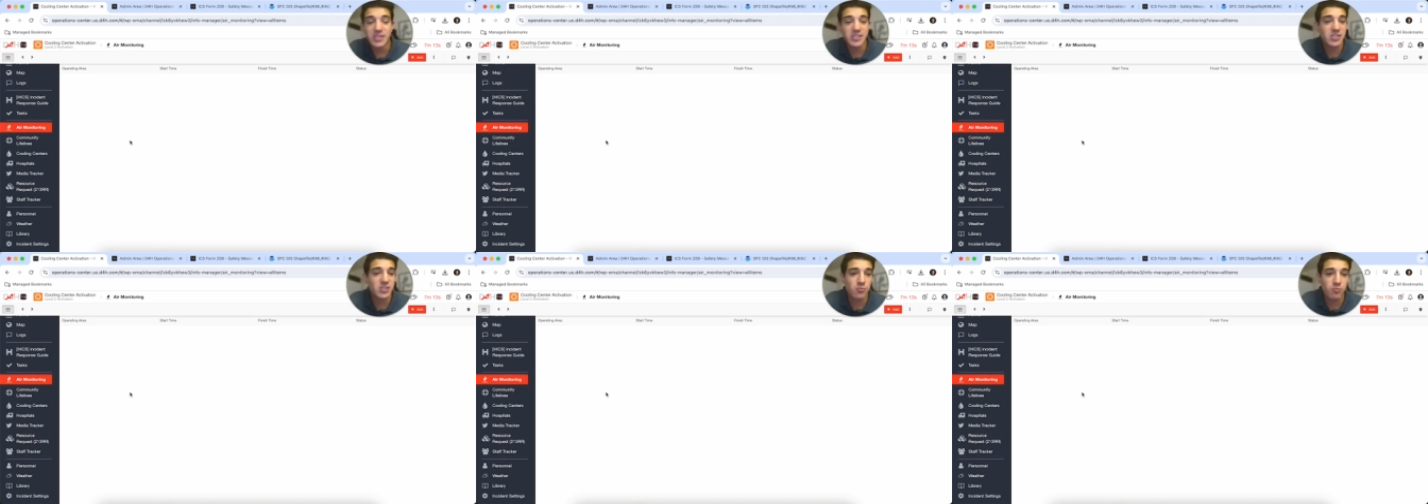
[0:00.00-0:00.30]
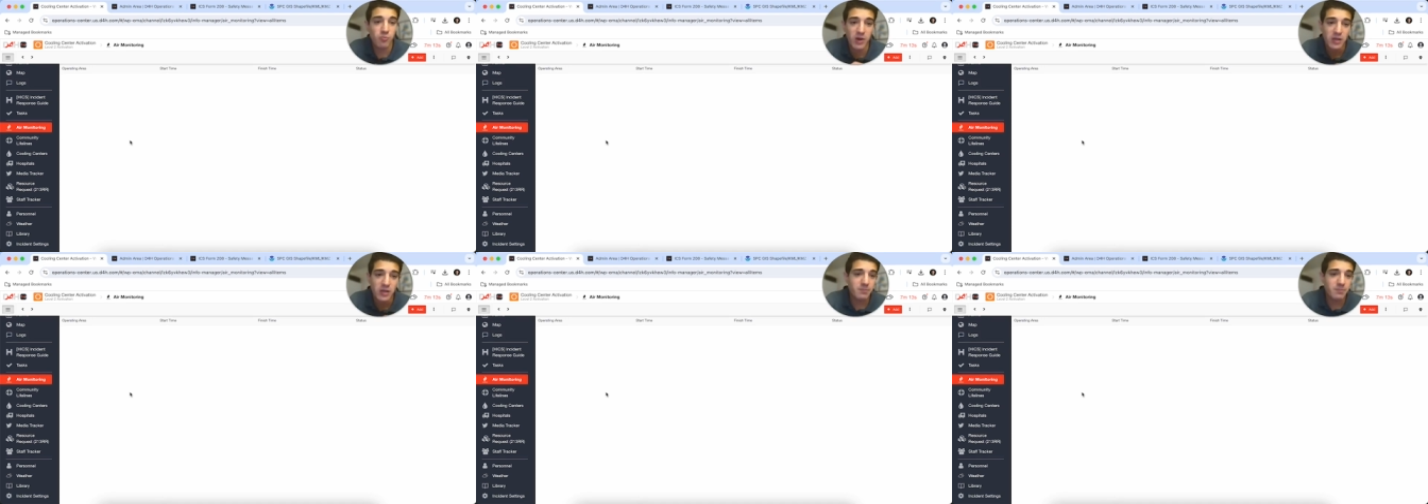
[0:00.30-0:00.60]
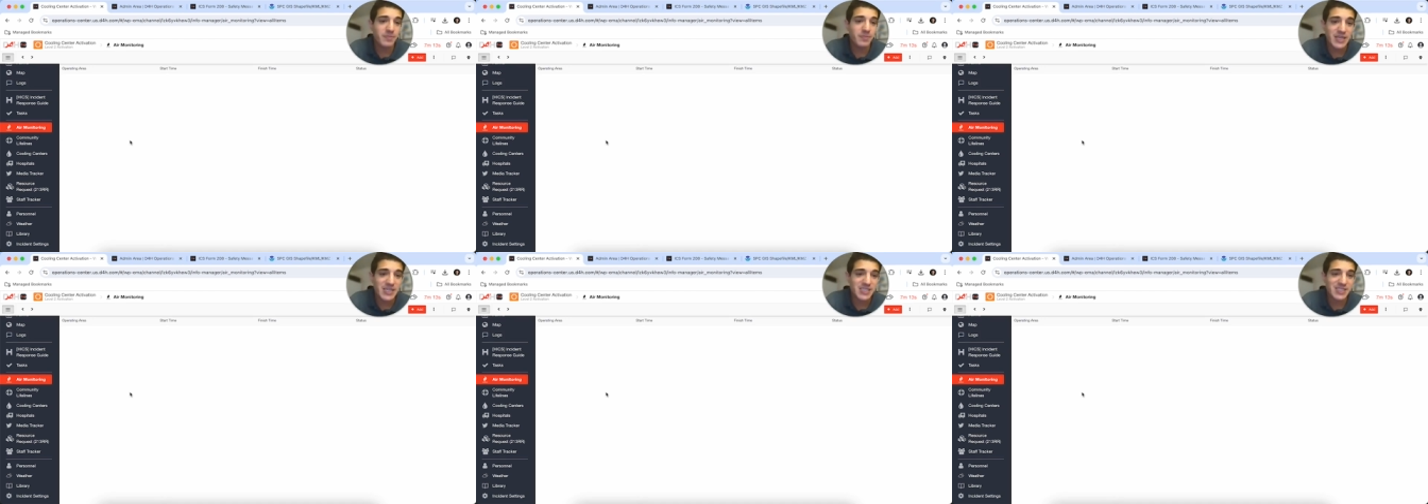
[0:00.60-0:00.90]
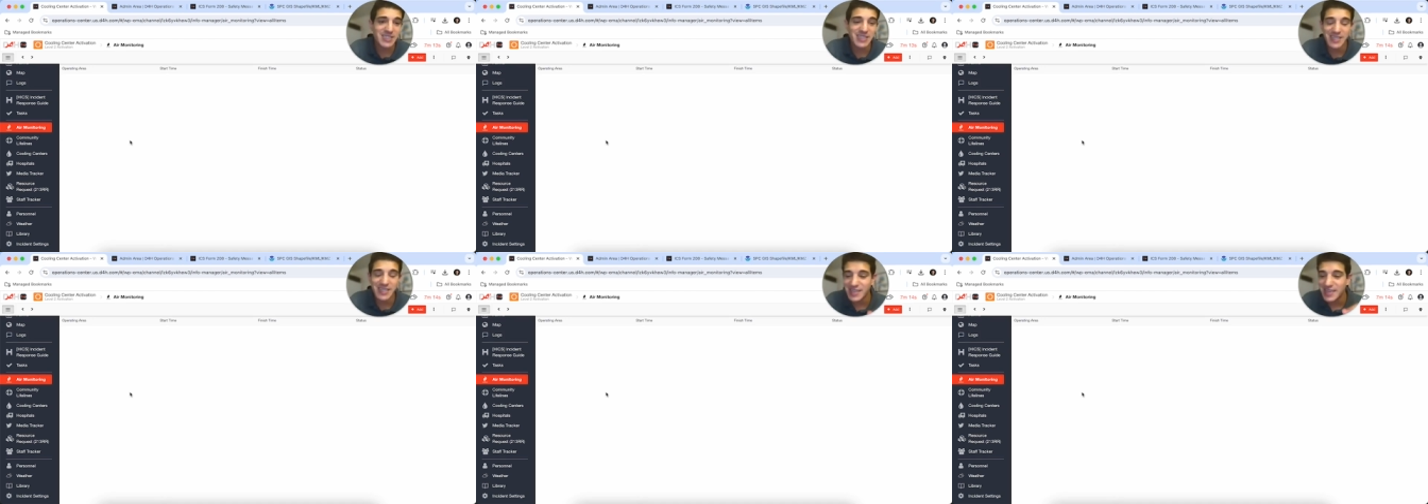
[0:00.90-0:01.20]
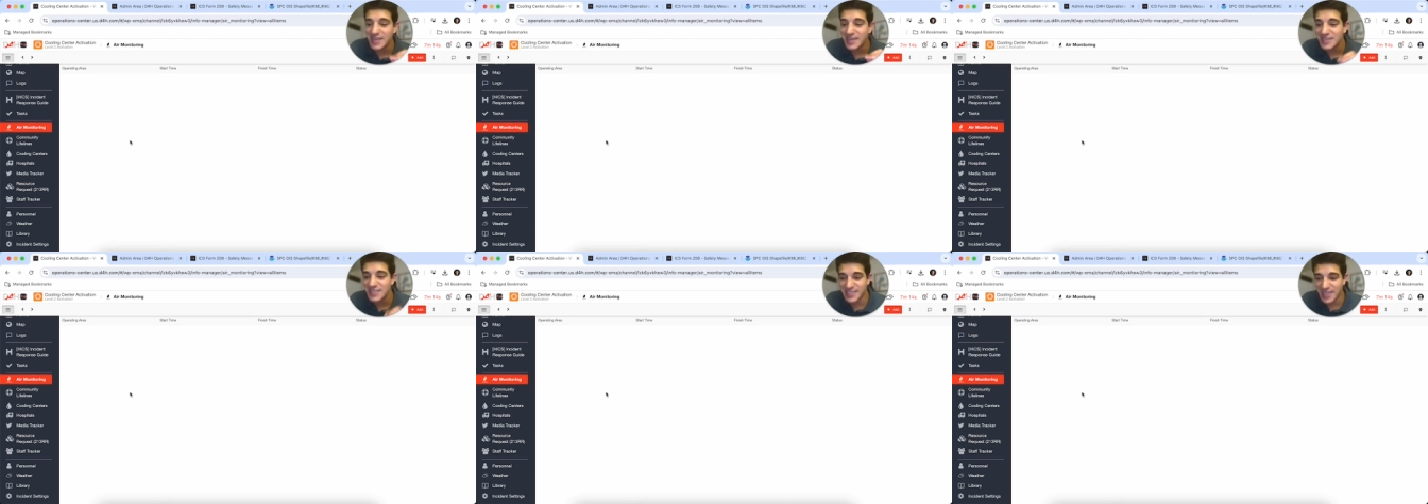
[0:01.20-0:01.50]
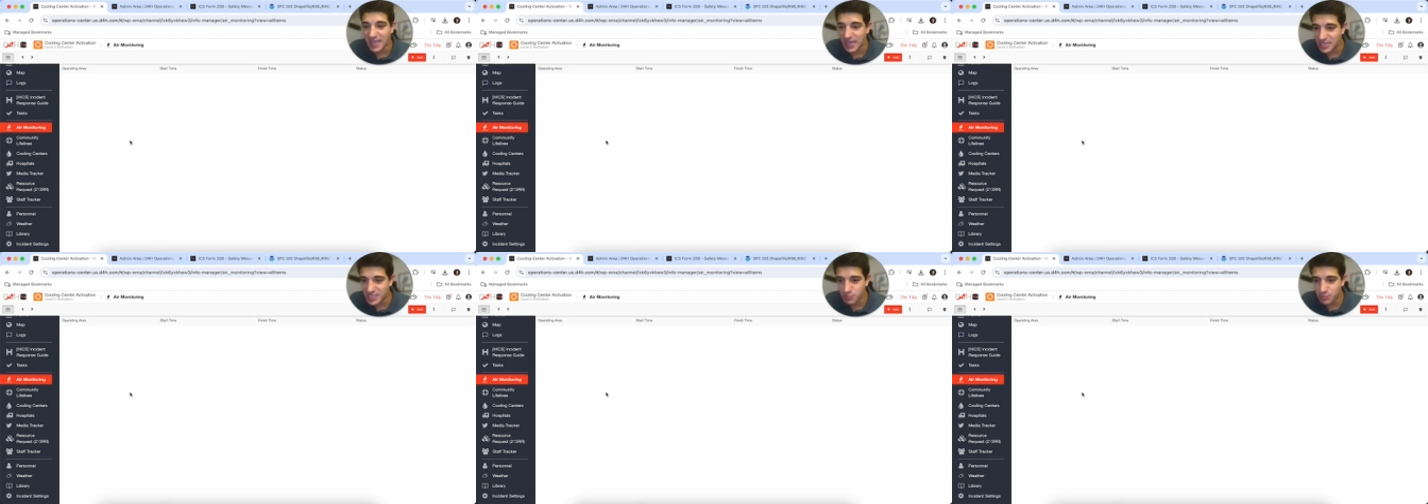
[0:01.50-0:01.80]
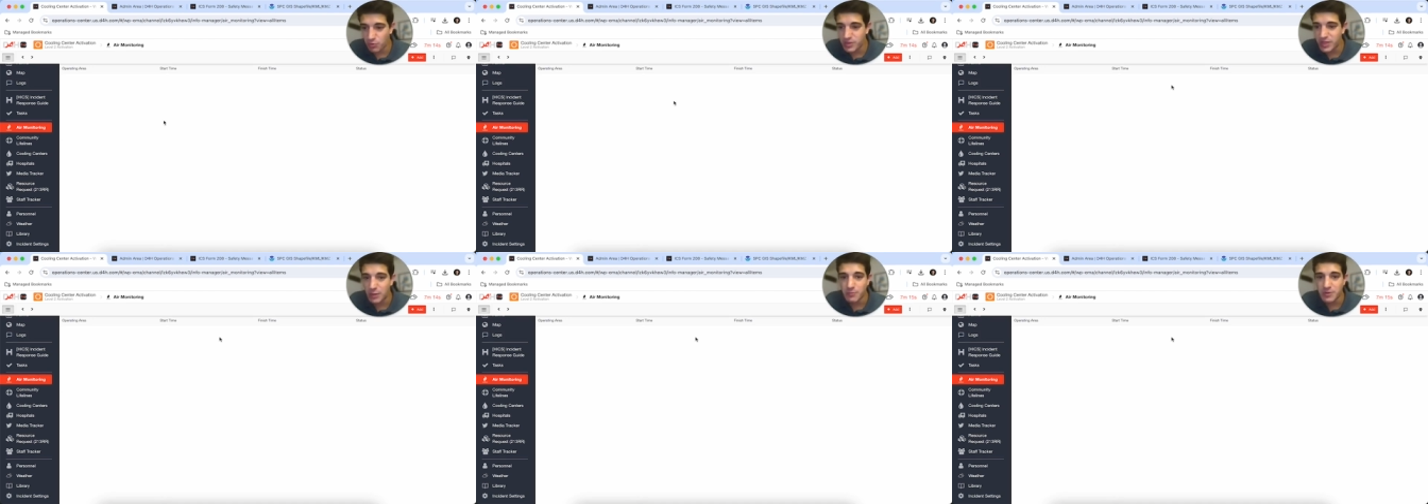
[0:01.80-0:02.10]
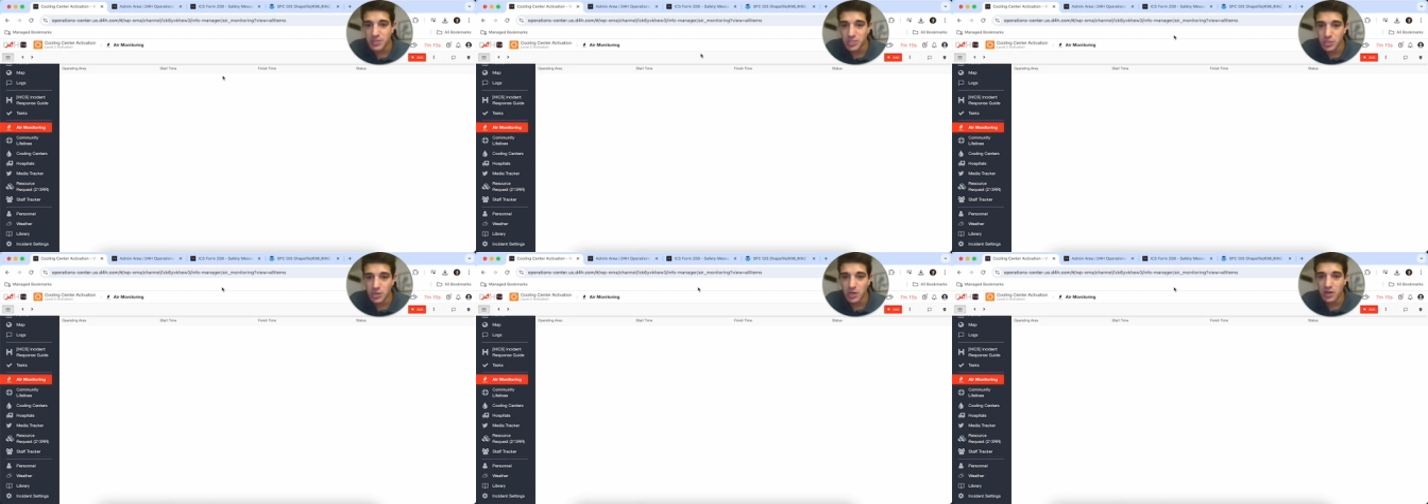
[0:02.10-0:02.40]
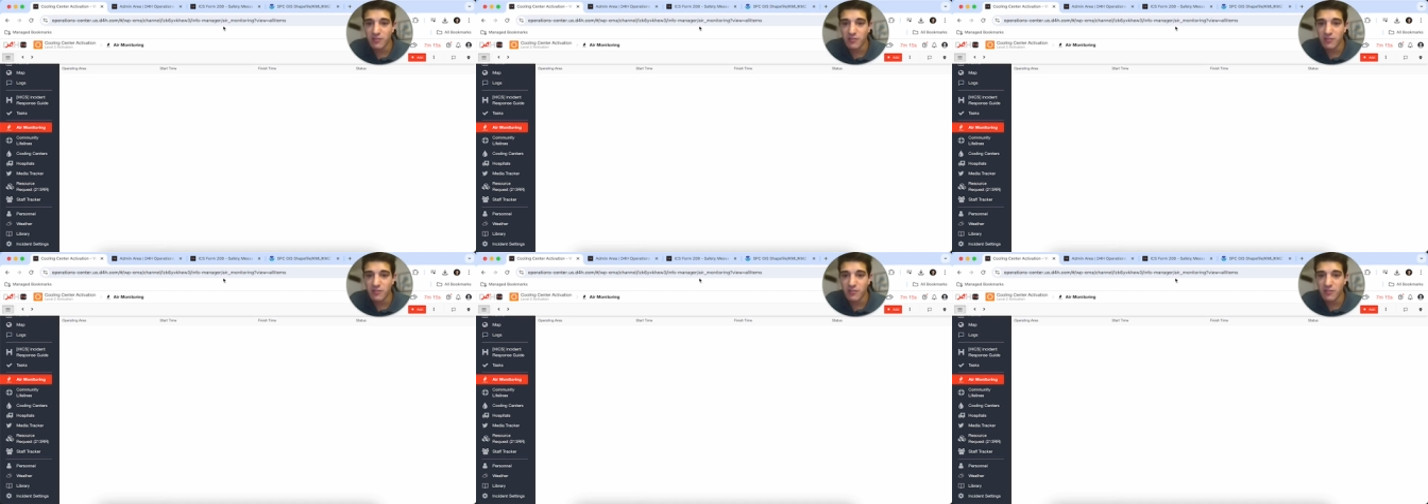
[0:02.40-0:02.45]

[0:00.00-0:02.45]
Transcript: is one basic status board that we took